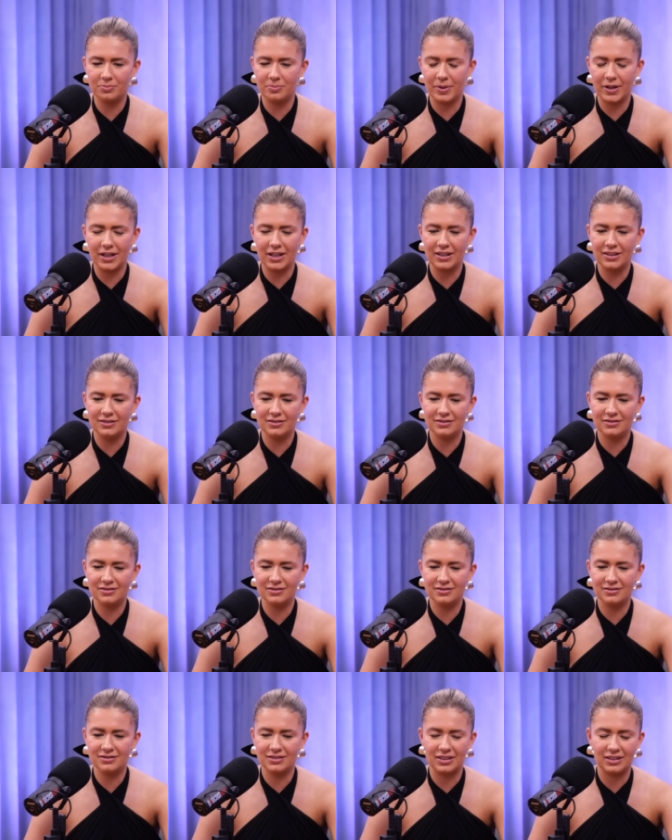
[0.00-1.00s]
But
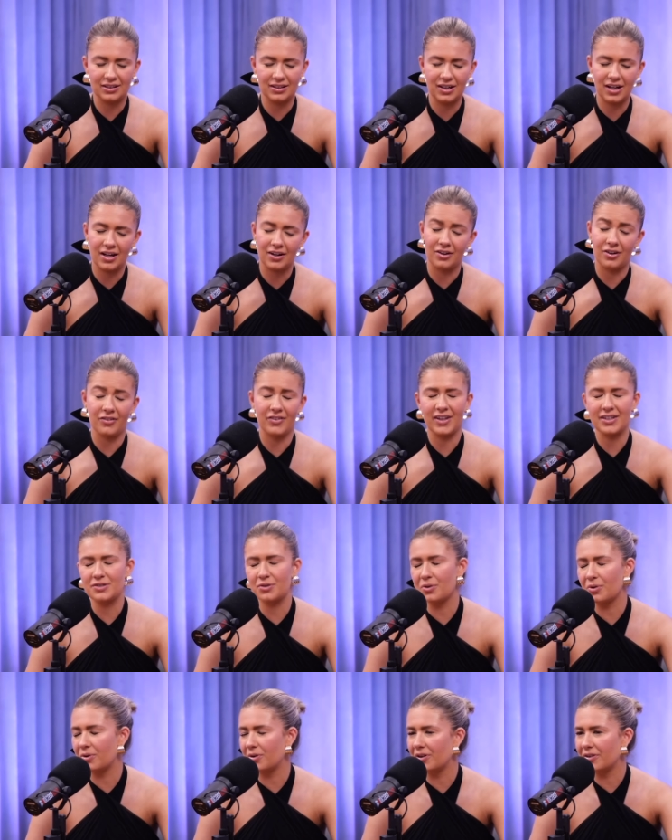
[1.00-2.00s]
I don't know. That's a
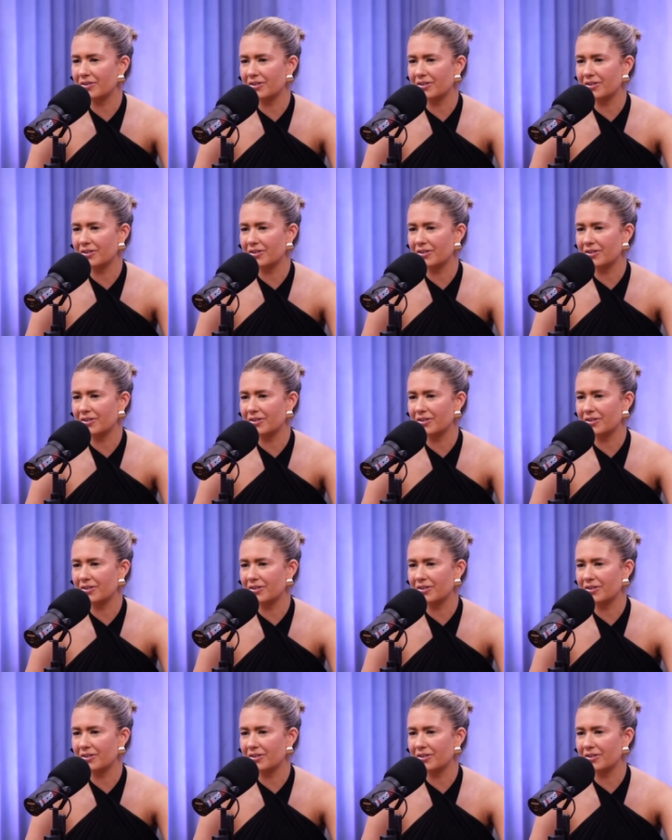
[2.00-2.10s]
whole other...